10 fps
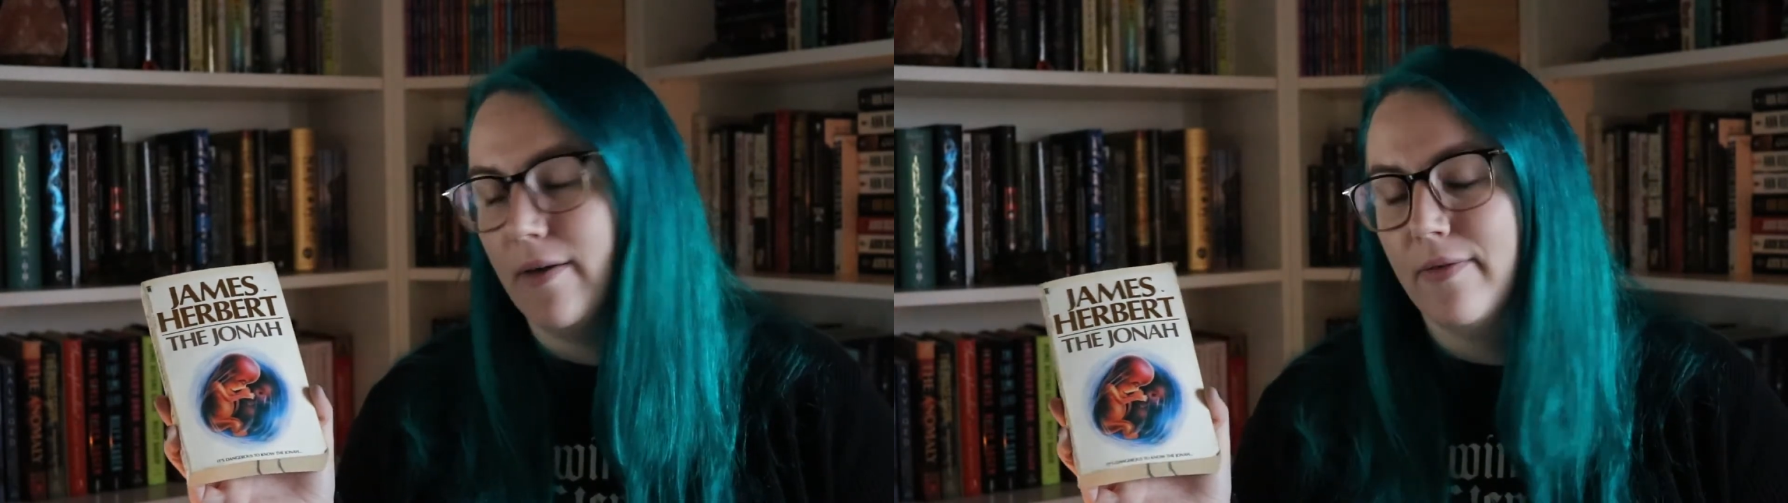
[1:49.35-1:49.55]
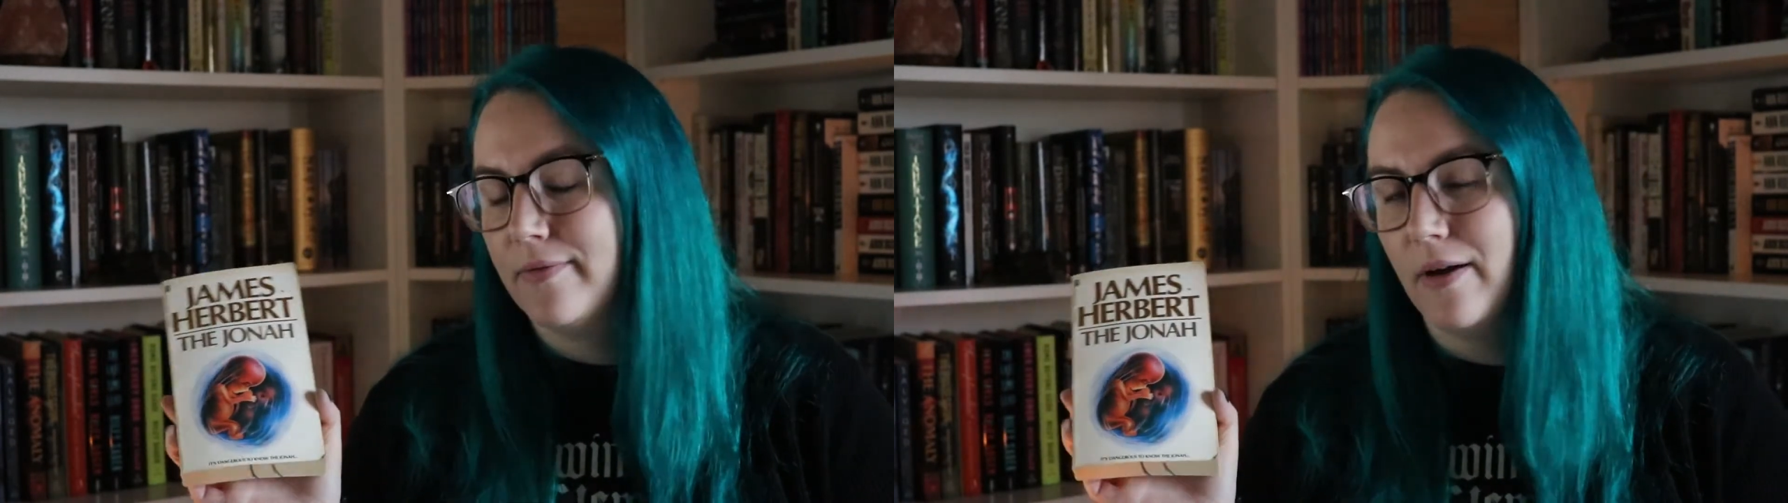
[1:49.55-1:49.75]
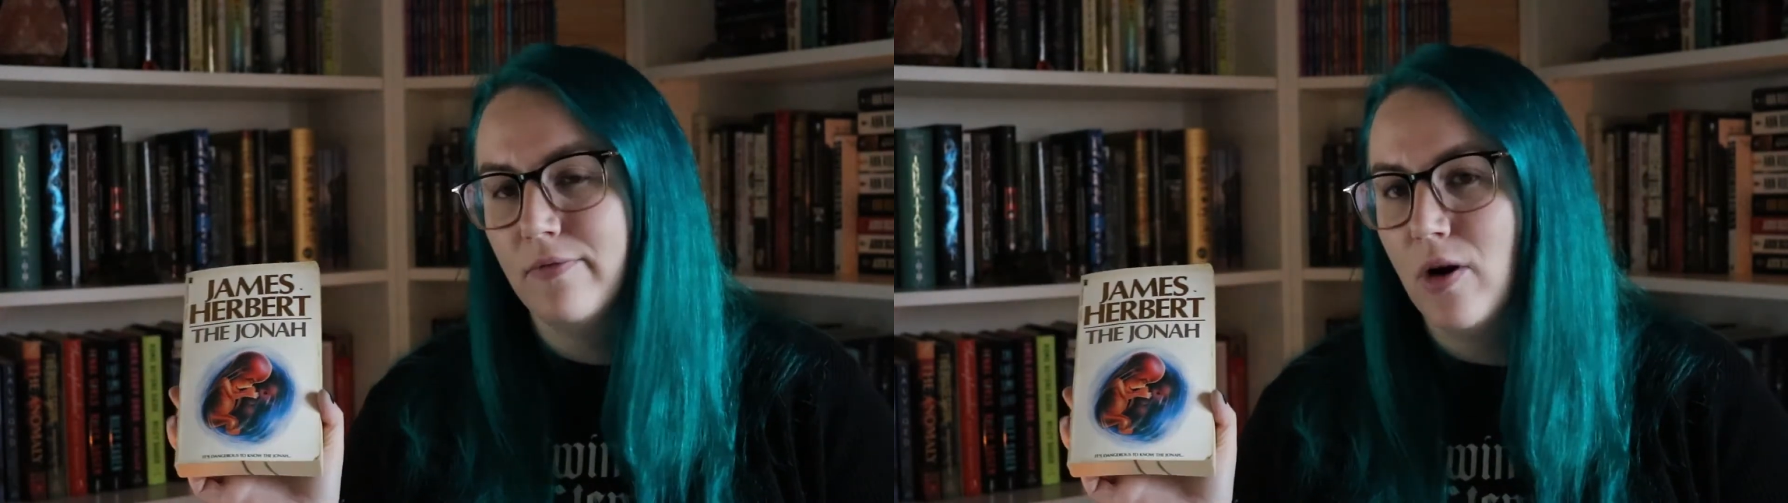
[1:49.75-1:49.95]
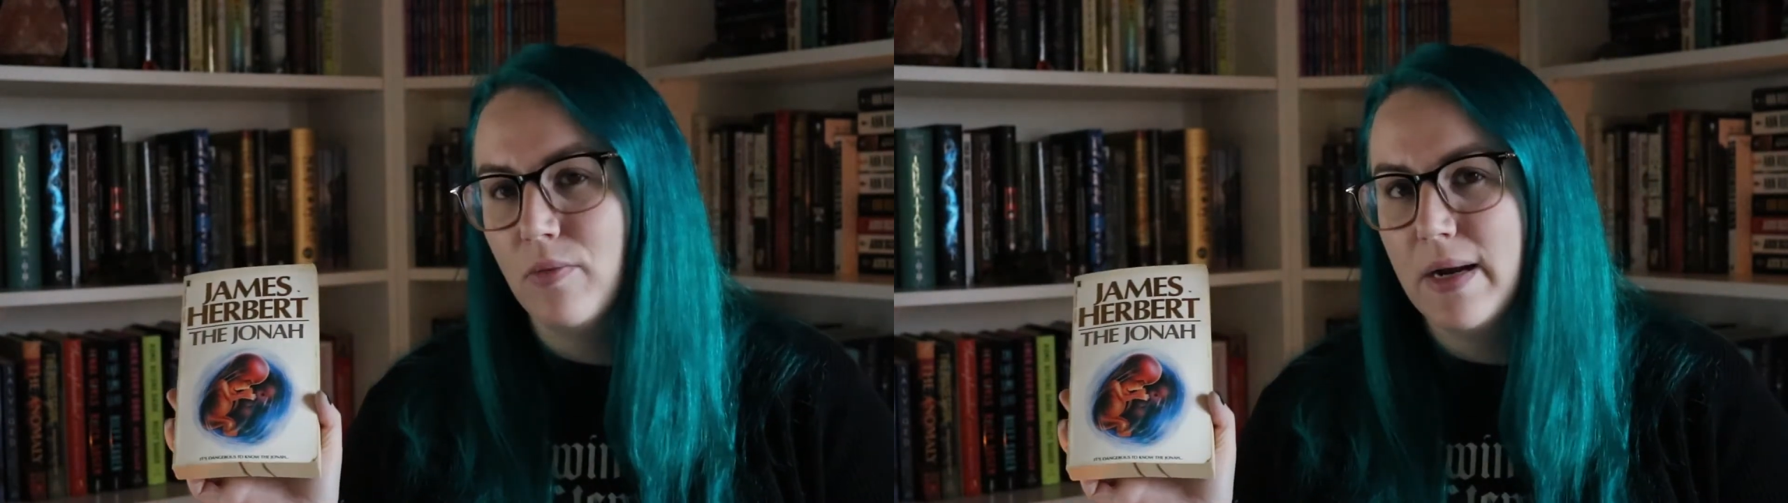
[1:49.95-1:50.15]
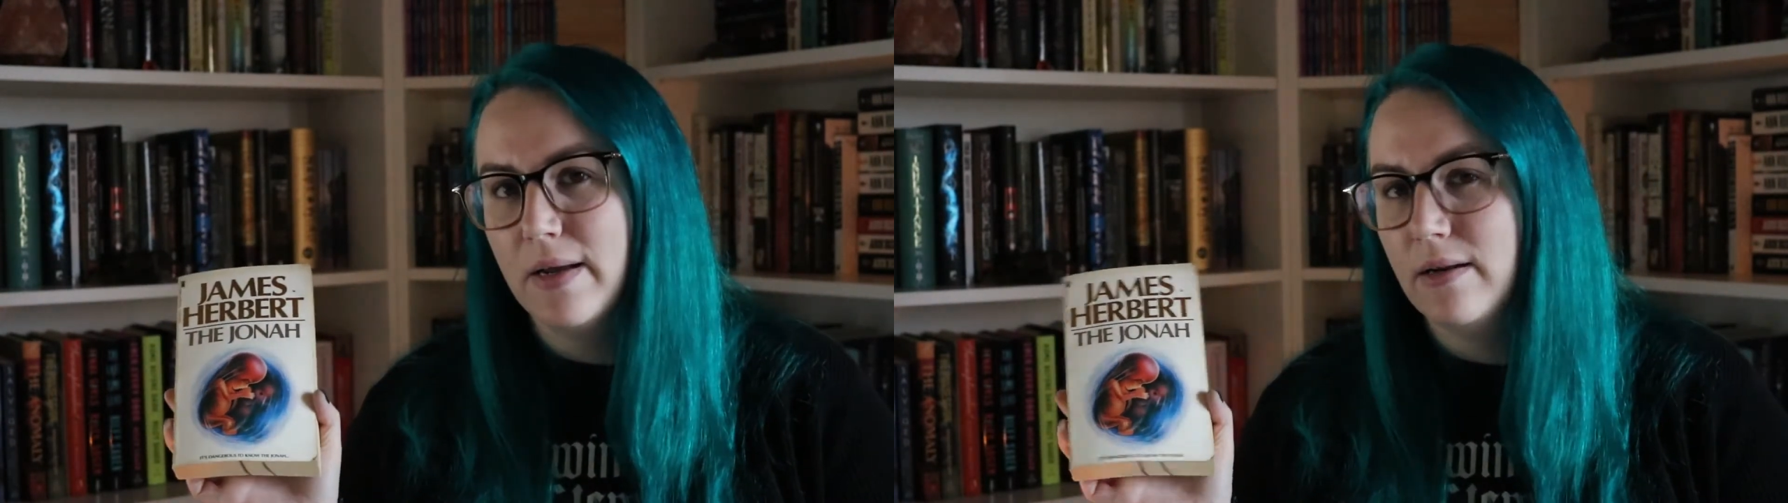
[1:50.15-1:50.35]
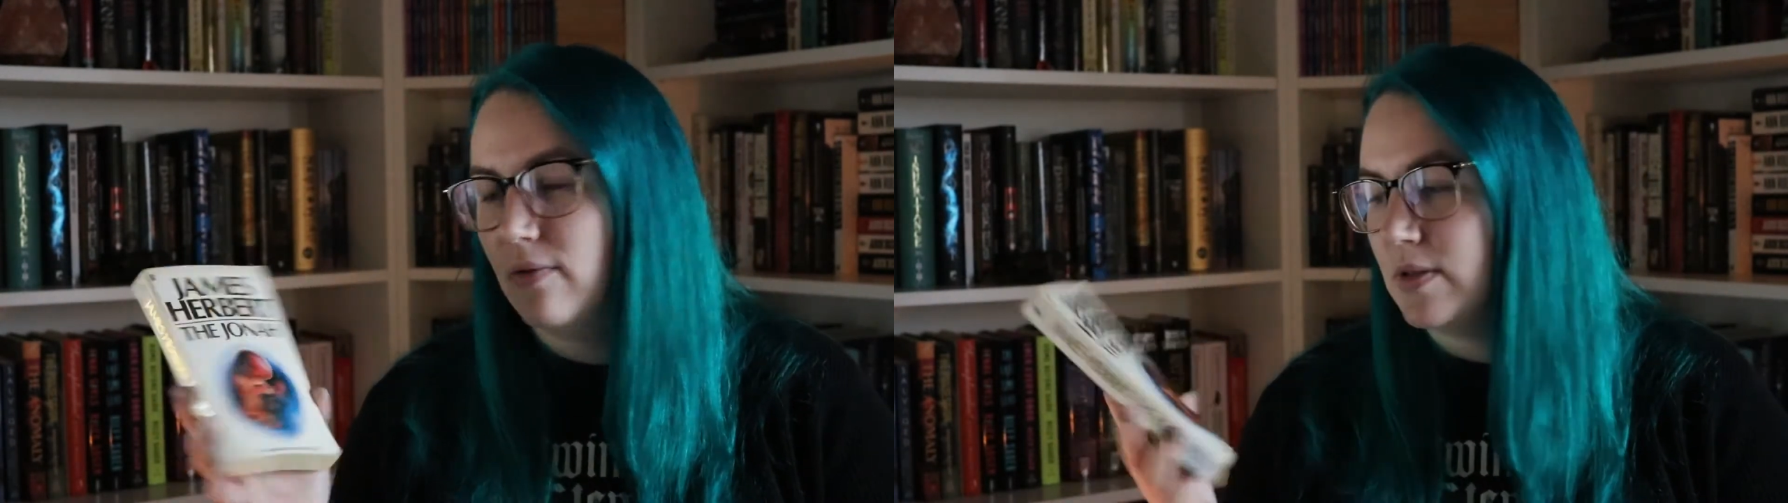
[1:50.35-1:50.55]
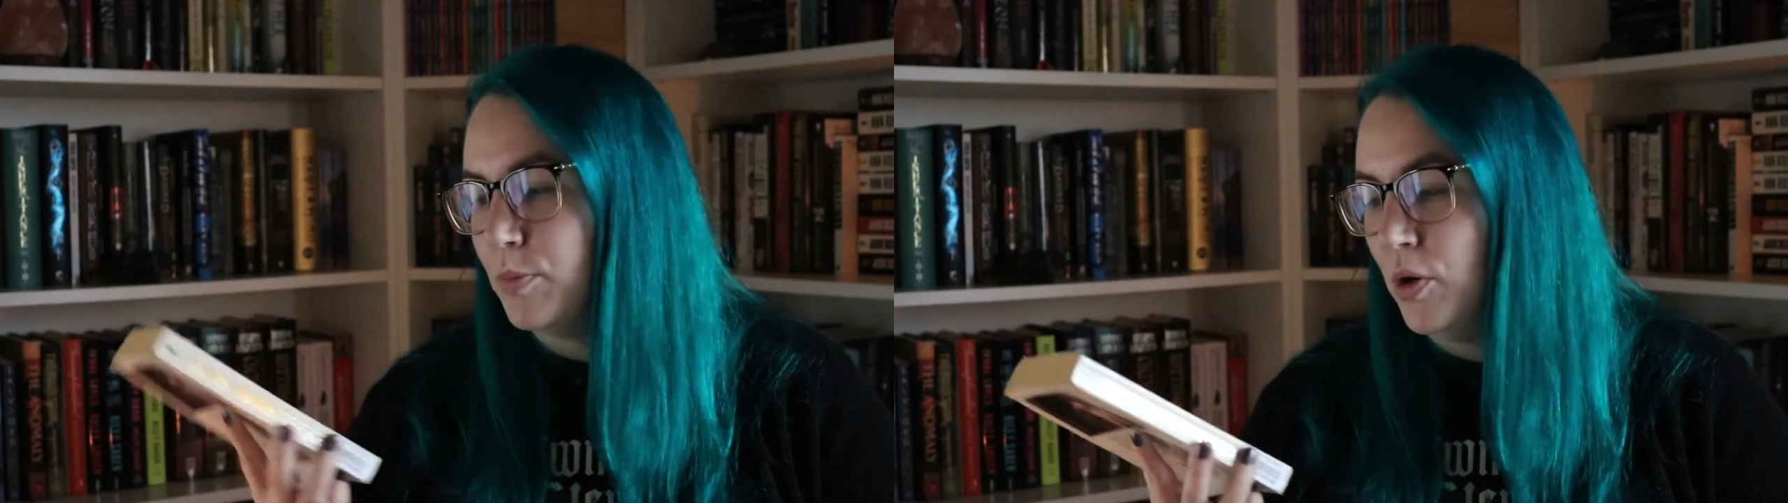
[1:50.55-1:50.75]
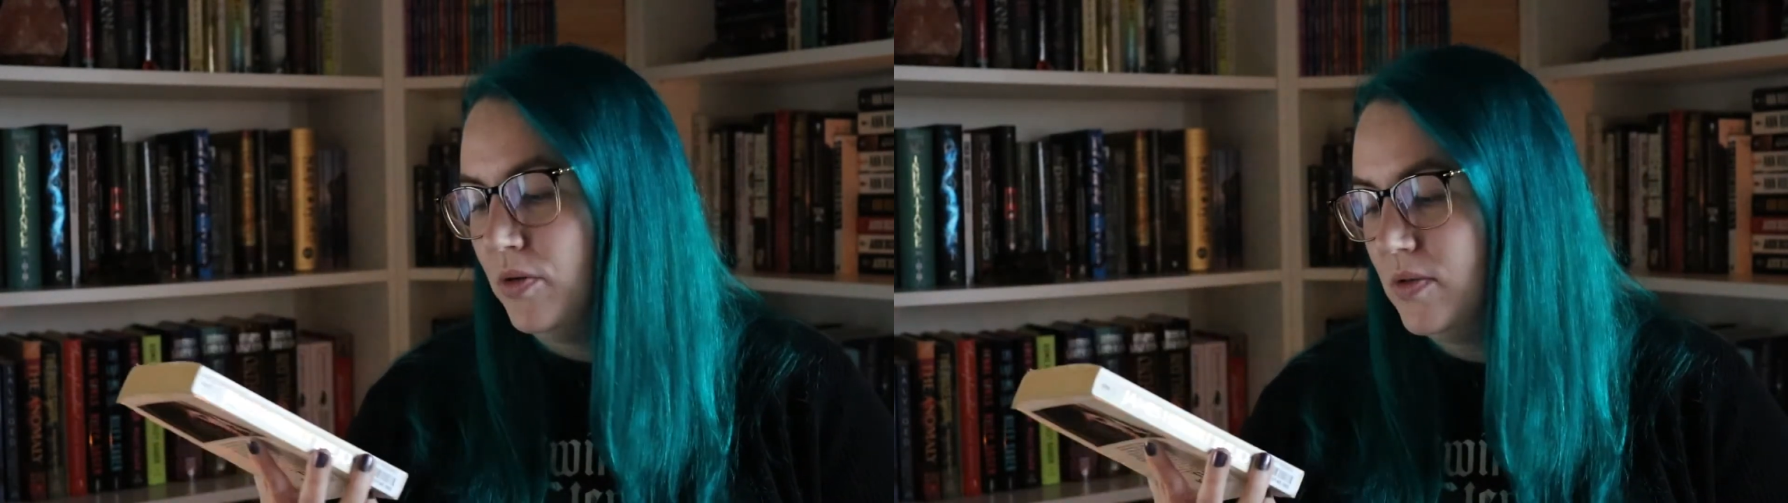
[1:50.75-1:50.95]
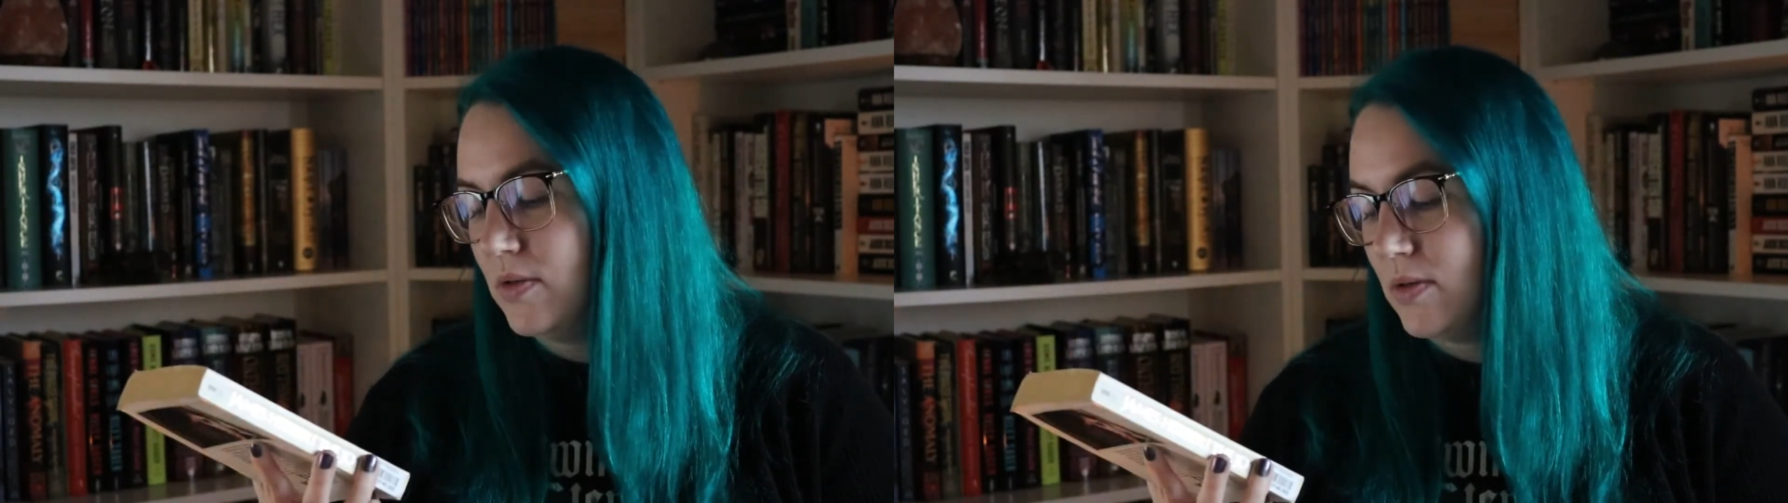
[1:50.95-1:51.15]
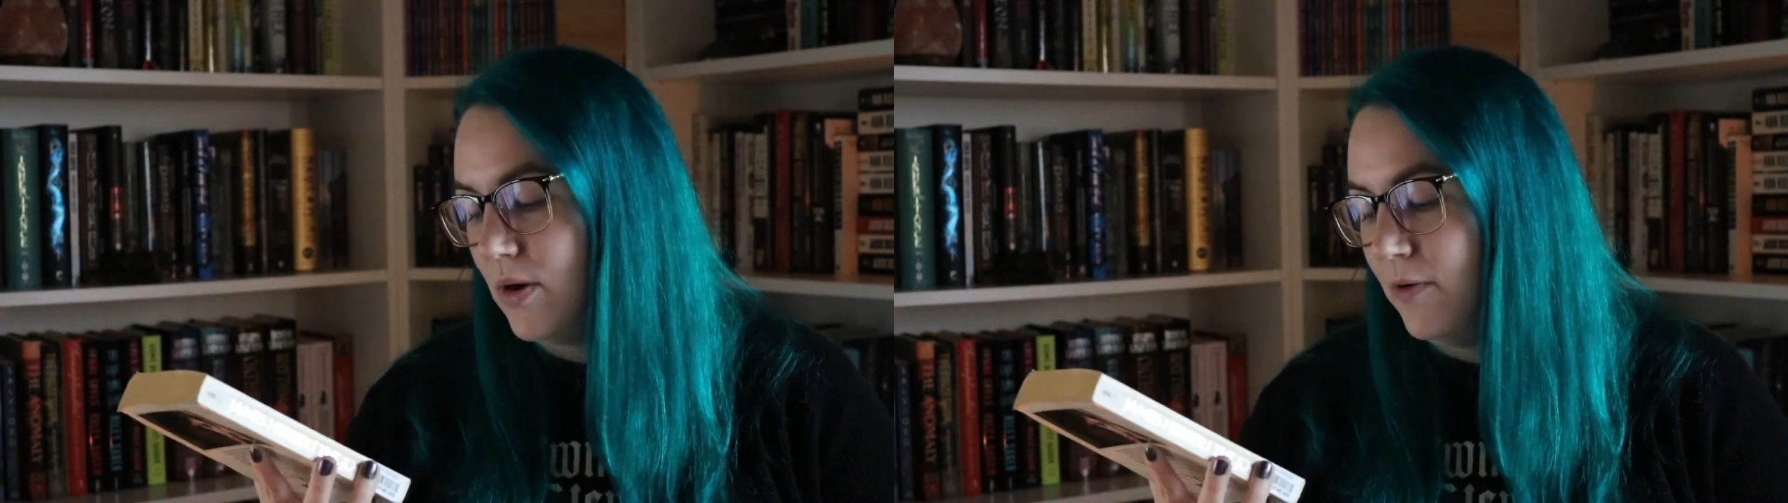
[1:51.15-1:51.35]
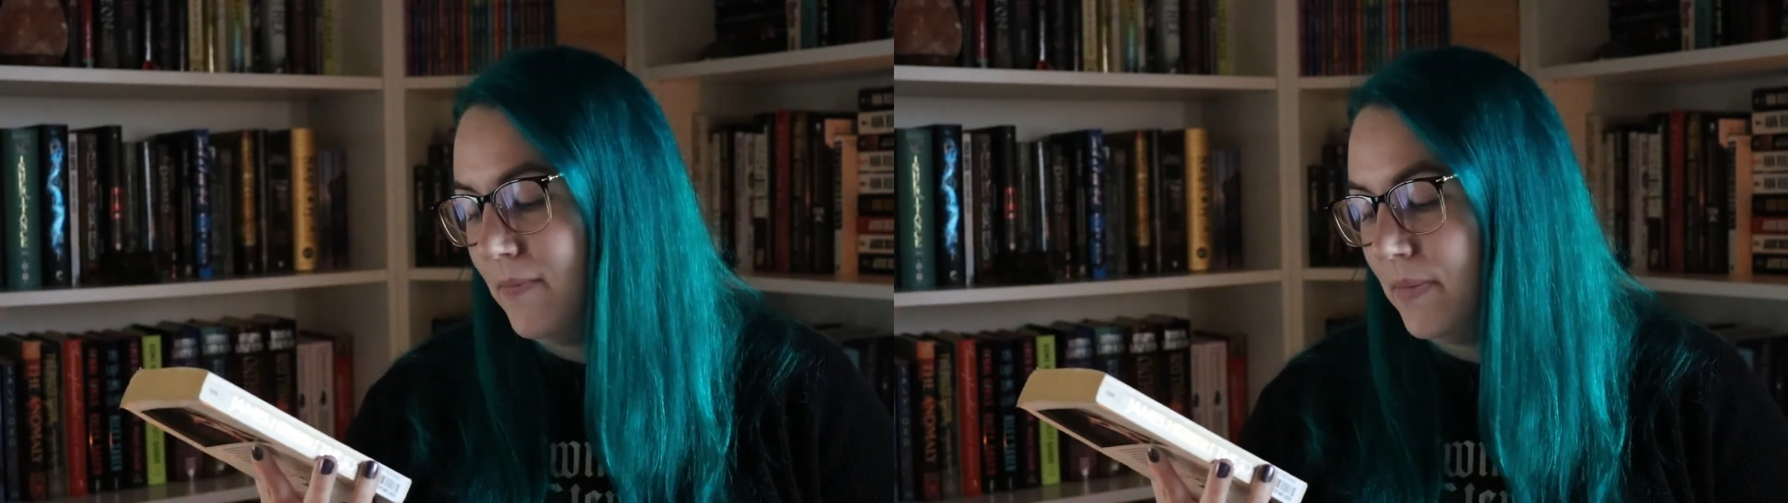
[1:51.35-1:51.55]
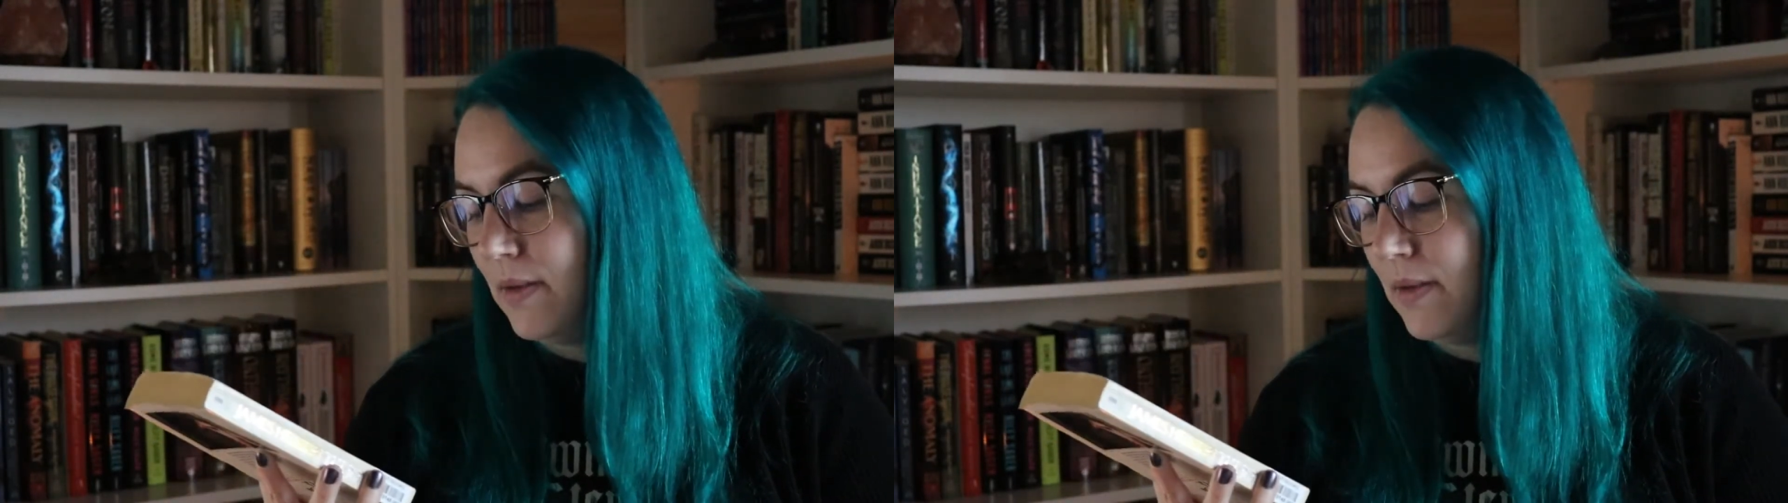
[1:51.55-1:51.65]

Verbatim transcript: I've, I've not read any of his books, so